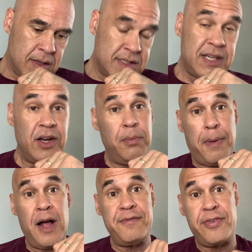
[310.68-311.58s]
Single
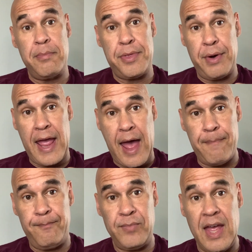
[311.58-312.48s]
Bond from 3M.
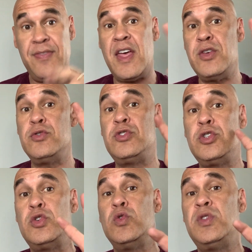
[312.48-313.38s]
And they
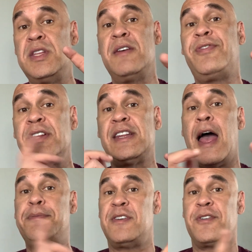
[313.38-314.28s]
used two different
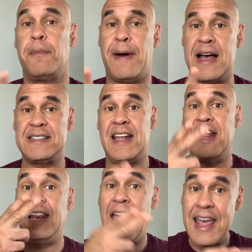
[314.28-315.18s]
types of composite:
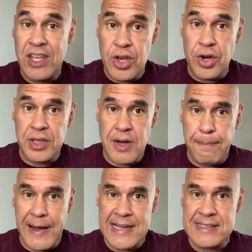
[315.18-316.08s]
a light cured
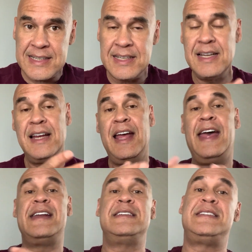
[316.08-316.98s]
composite
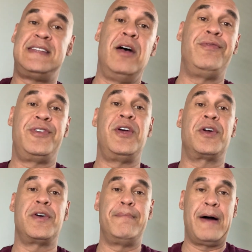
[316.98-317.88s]
and a
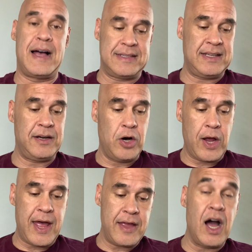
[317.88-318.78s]
self-cured composite.
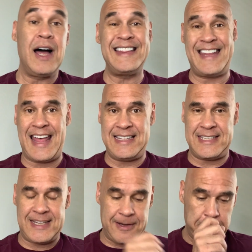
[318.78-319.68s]
Okay,
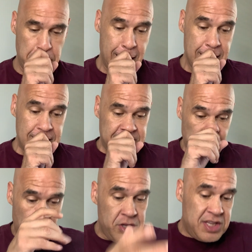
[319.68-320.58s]
undented.
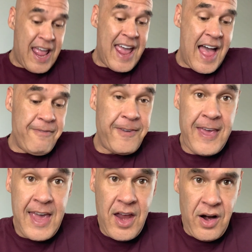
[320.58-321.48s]
So they have
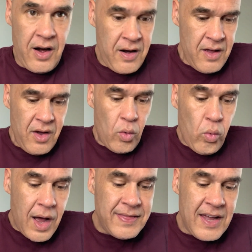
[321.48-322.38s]
here
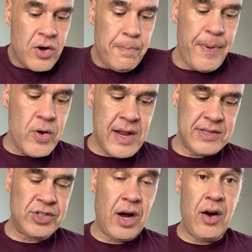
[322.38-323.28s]
what the
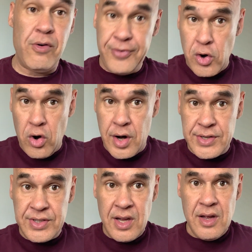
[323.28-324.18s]
components are. Of
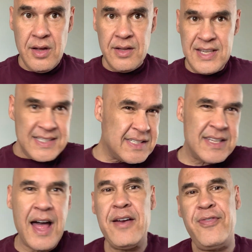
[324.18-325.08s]
course, this is
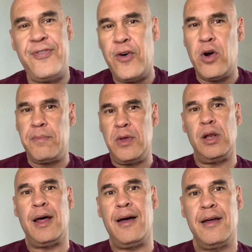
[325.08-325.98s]
not a
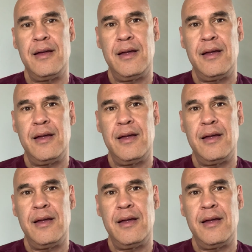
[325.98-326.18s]
formula.